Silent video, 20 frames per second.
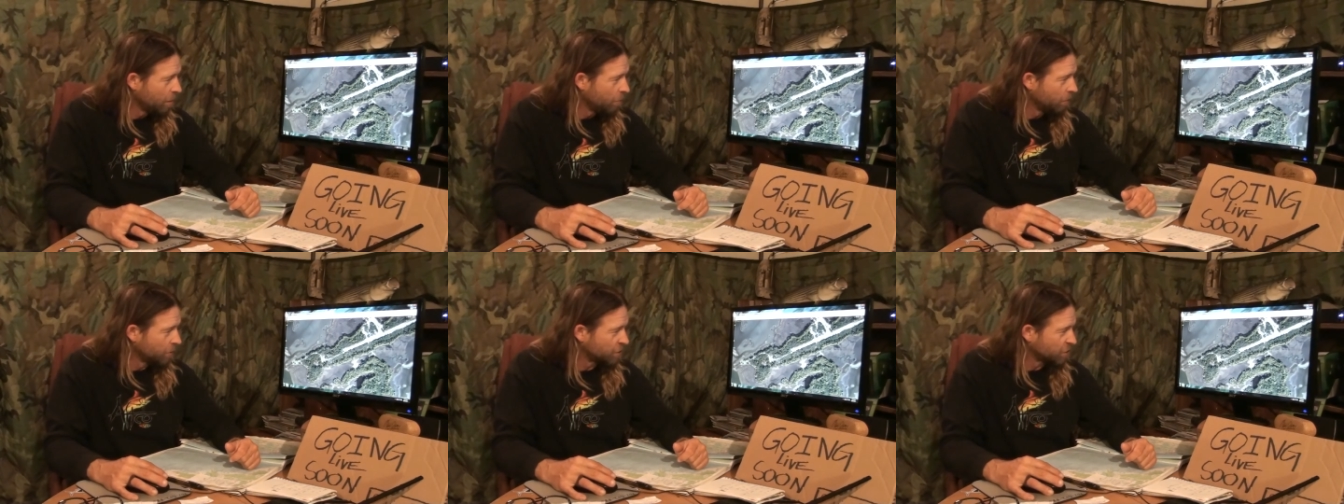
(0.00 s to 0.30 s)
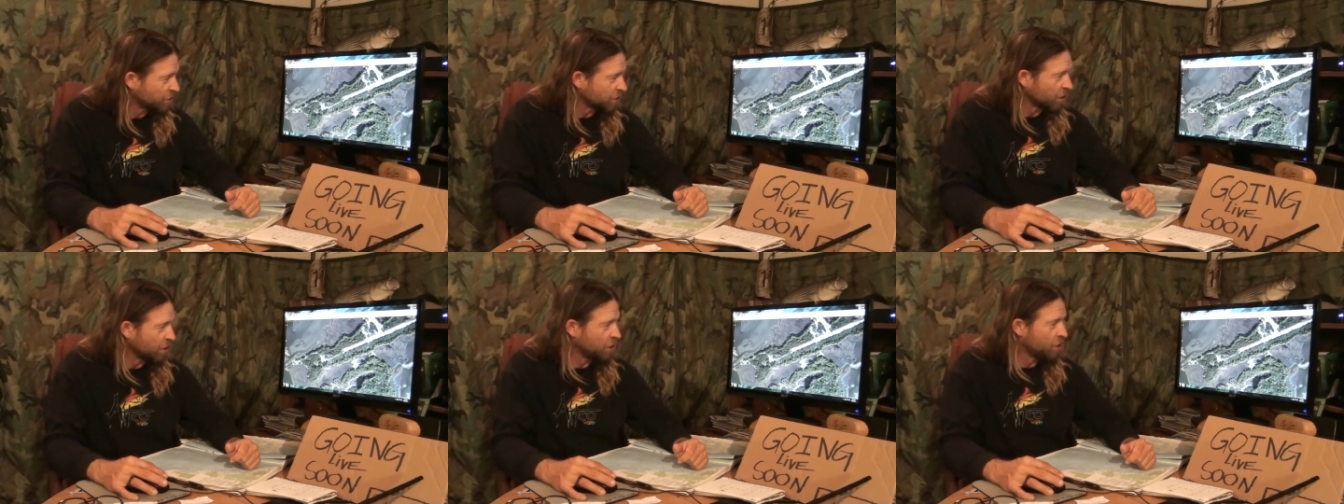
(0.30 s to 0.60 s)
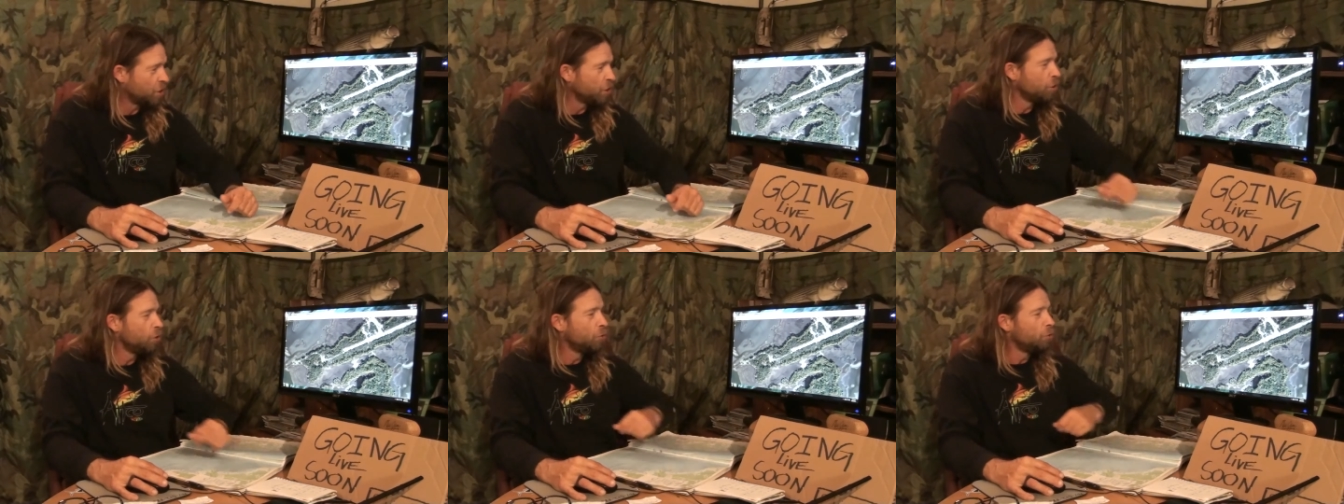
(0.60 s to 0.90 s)
which is a
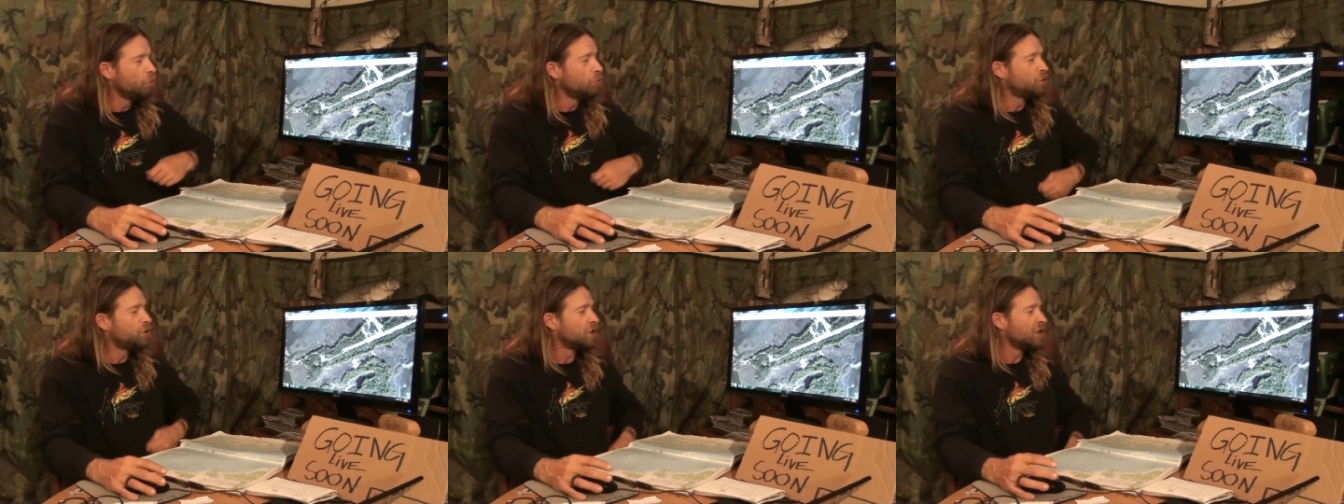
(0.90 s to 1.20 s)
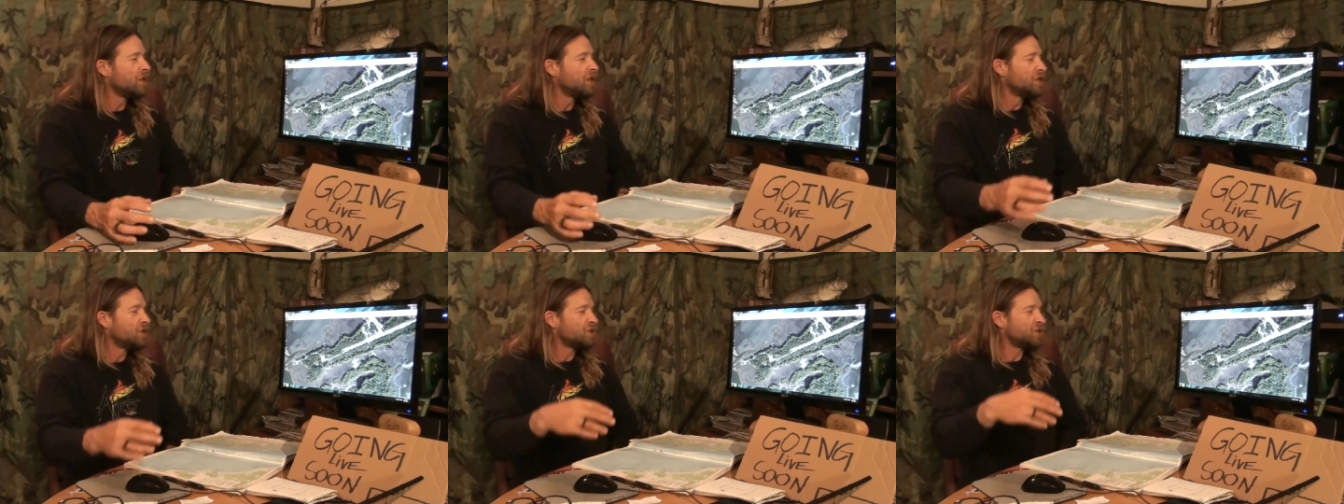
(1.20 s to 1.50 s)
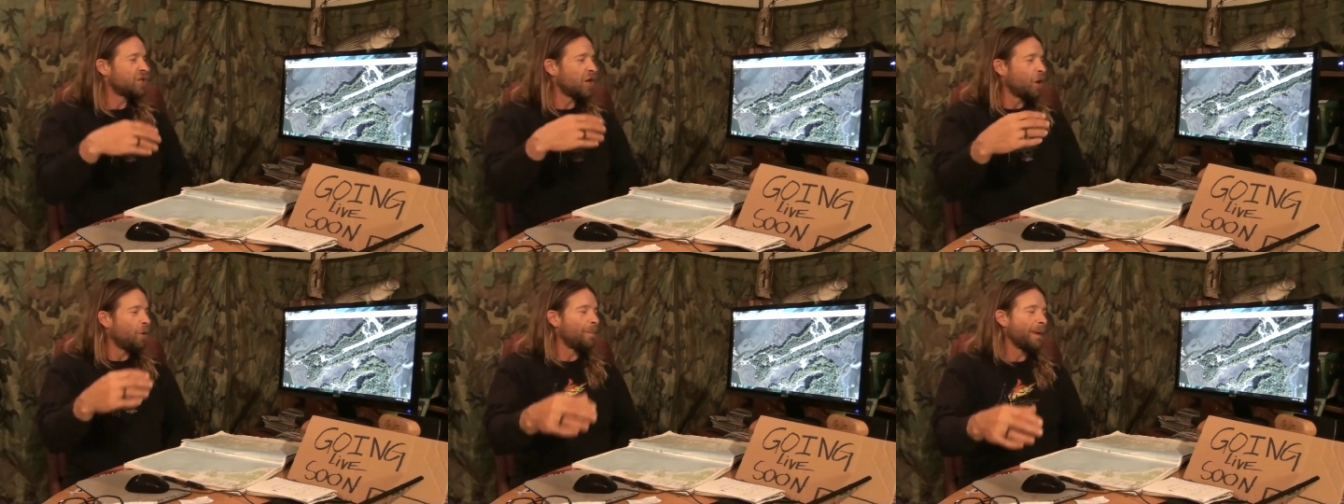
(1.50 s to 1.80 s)
huge
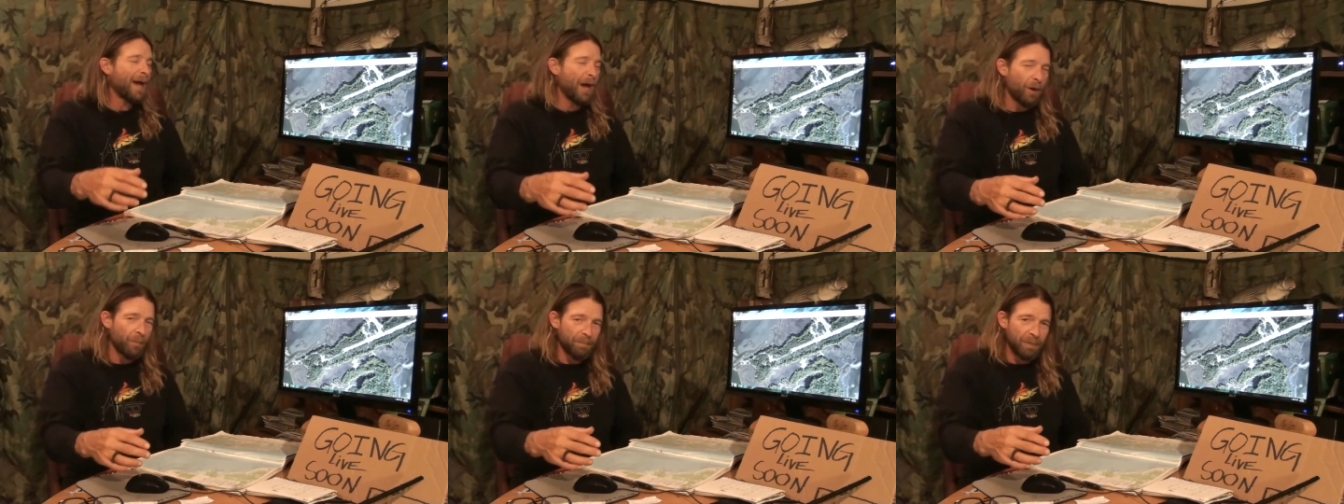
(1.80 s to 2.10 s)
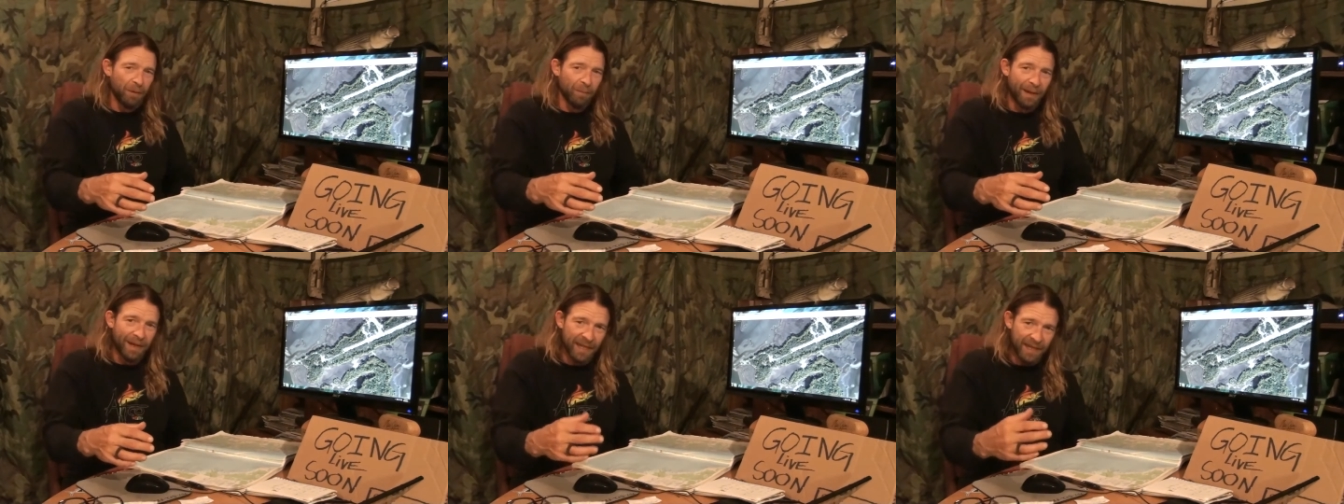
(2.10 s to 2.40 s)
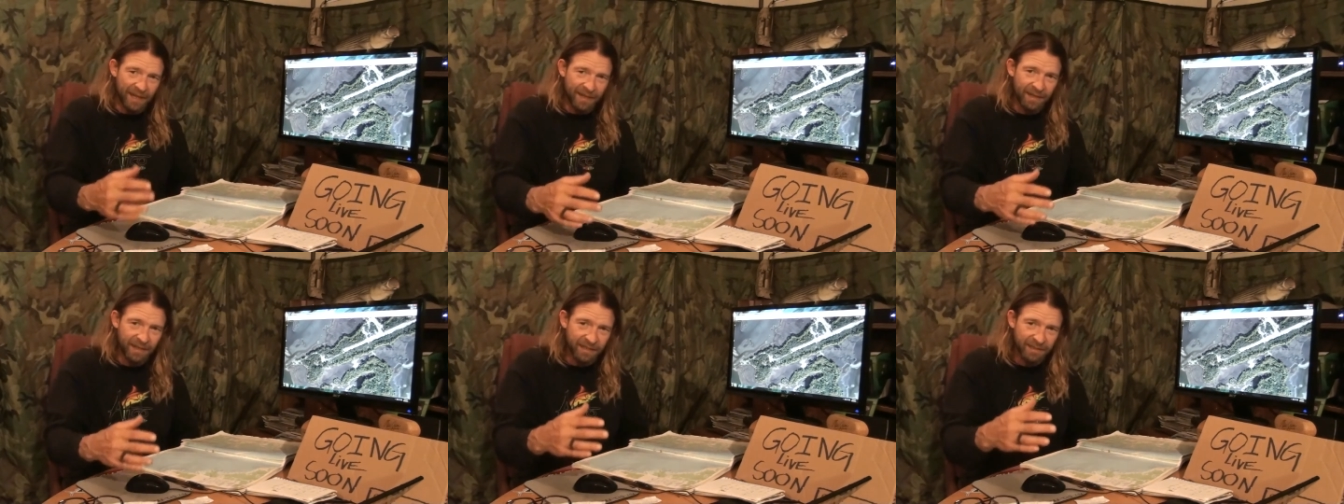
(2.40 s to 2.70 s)
shell mound built by
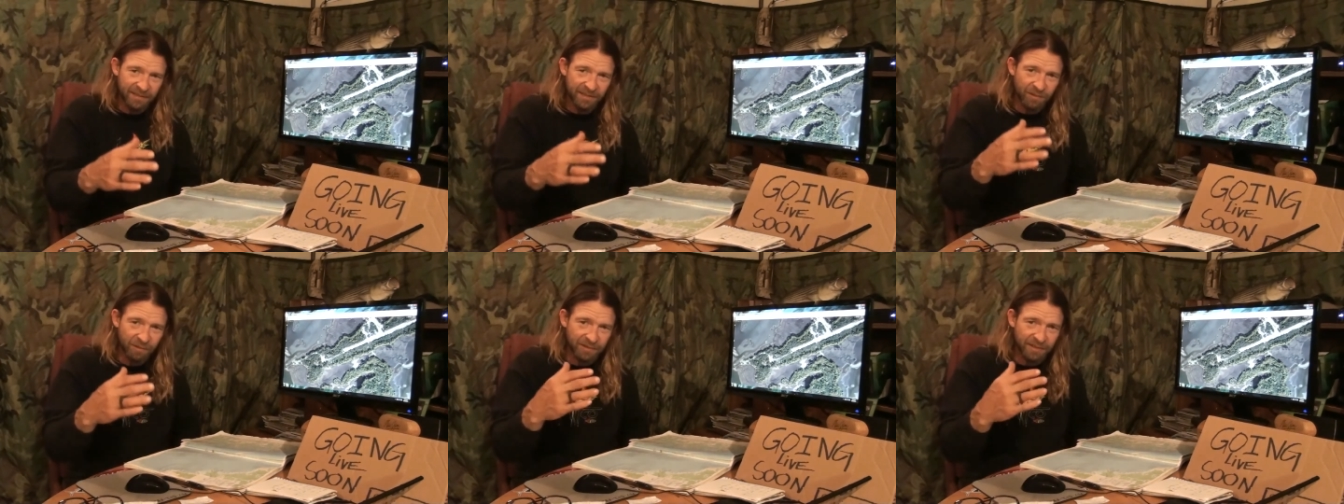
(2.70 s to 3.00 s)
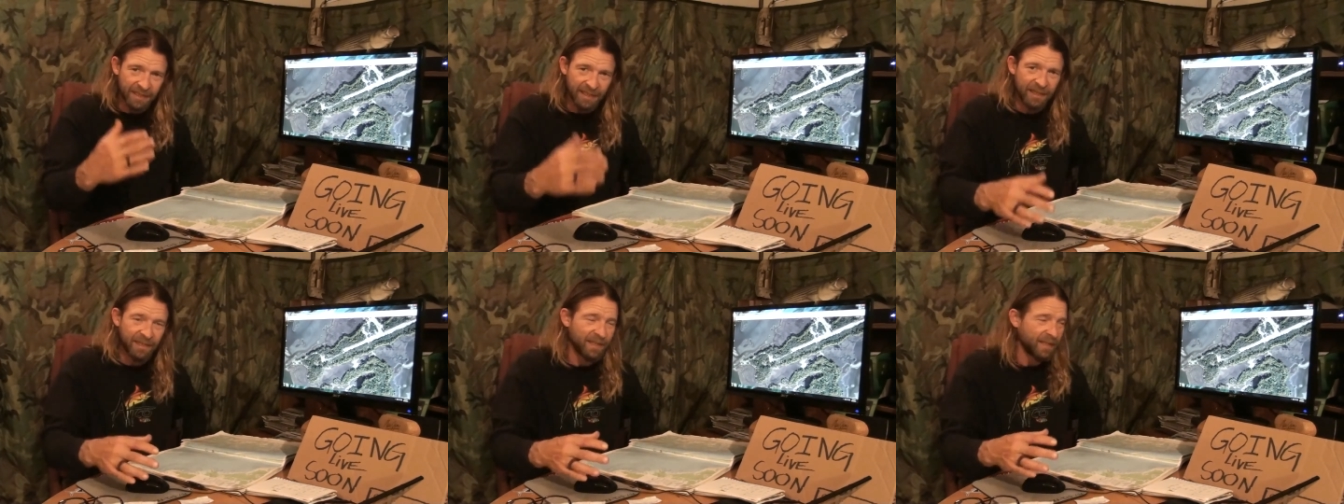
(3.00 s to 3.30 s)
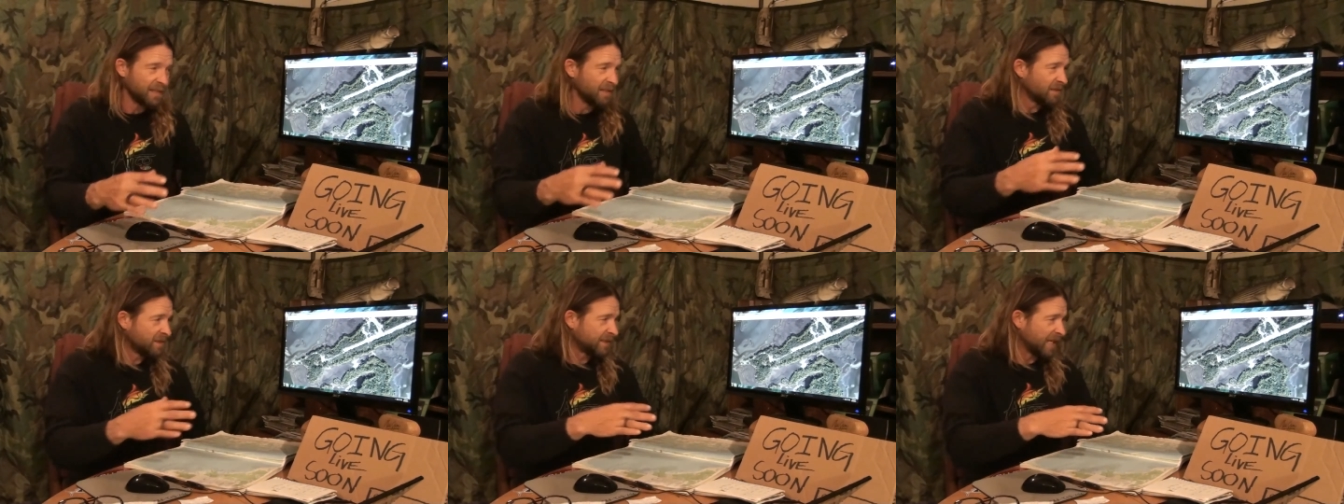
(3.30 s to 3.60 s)
the Indians, so it's an
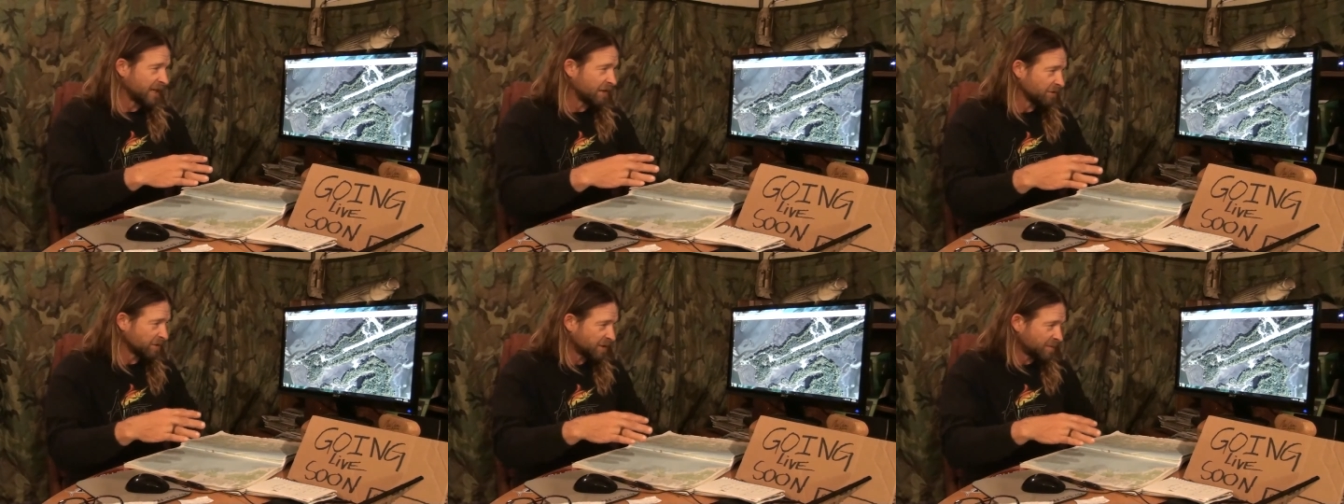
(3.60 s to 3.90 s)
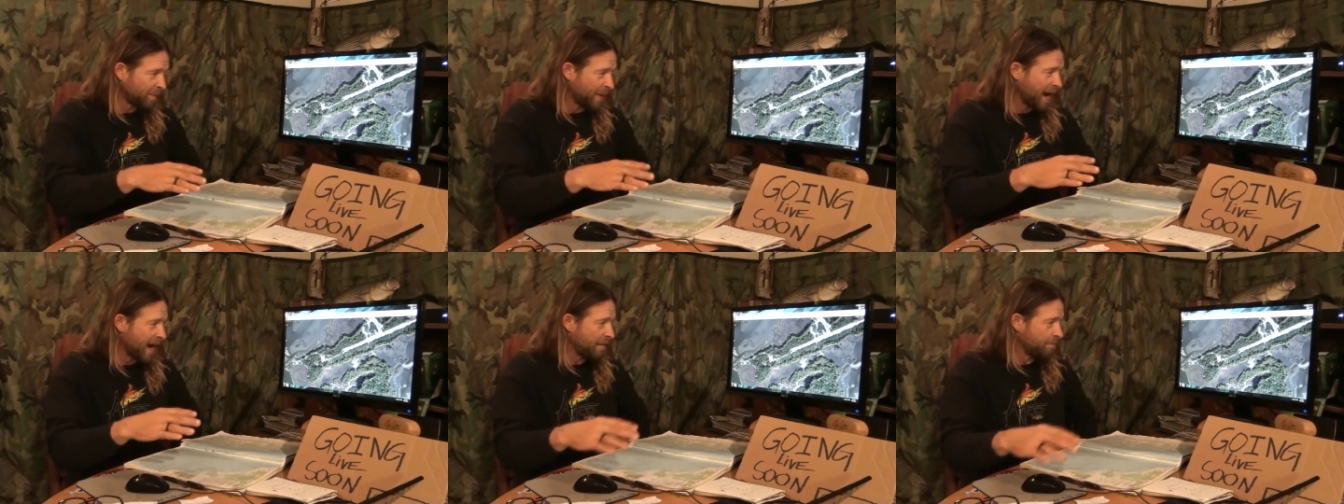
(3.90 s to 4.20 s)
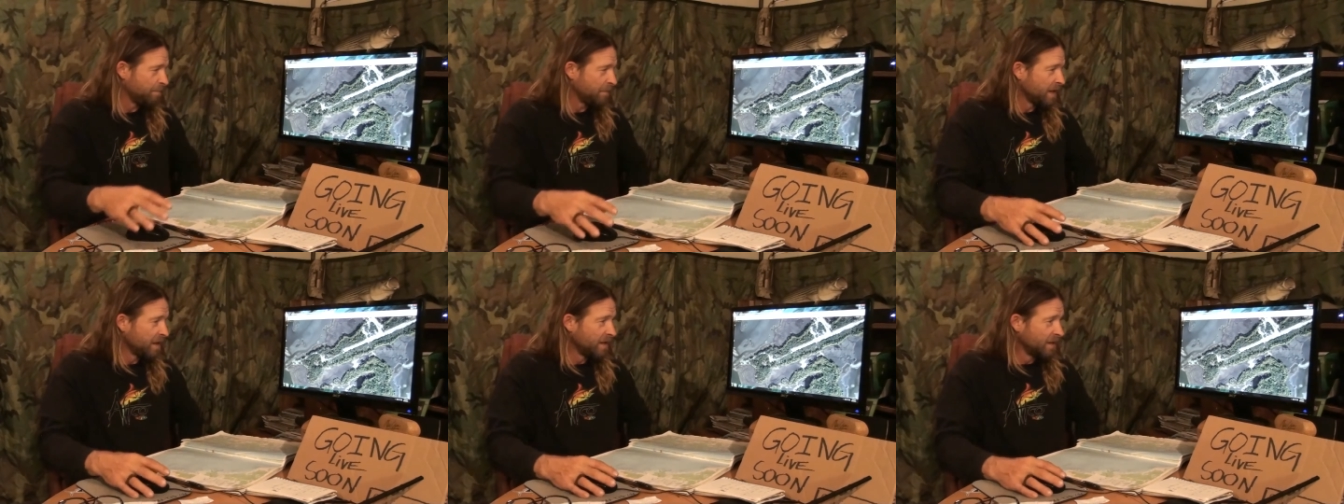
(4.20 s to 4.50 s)
Indian sacred
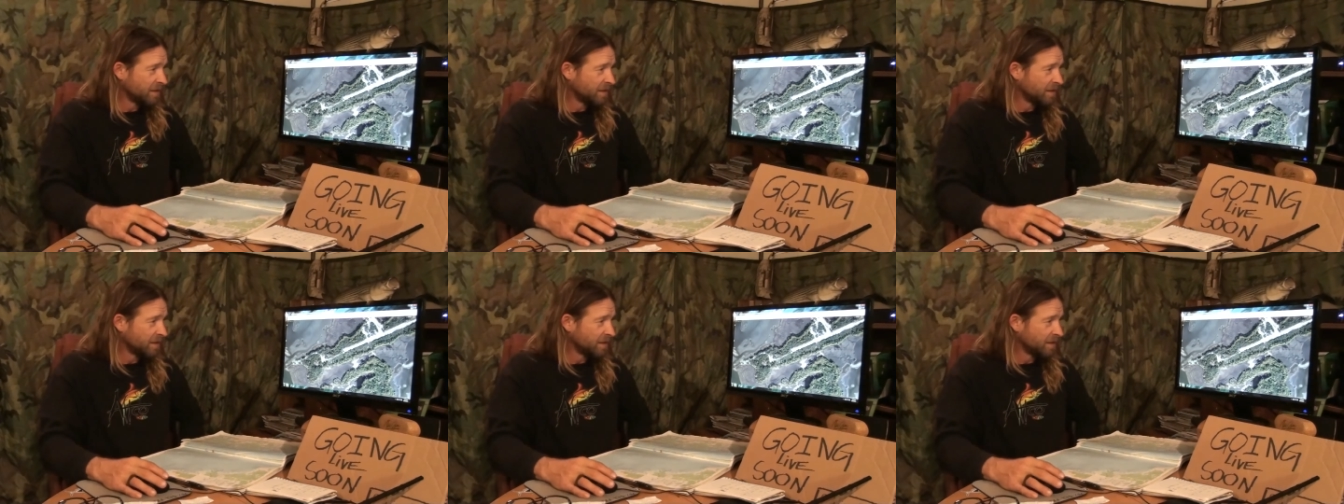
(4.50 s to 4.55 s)
spot.